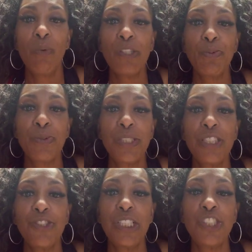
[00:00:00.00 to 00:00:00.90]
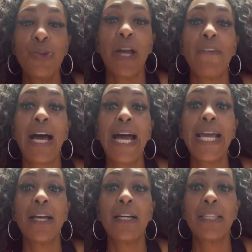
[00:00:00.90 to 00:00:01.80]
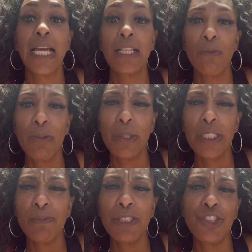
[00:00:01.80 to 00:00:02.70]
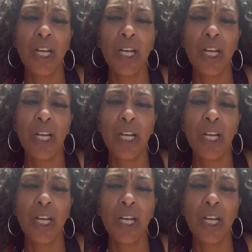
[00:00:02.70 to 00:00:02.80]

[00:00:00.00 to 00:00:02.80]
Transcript: Which procedure did you have? That was Ms.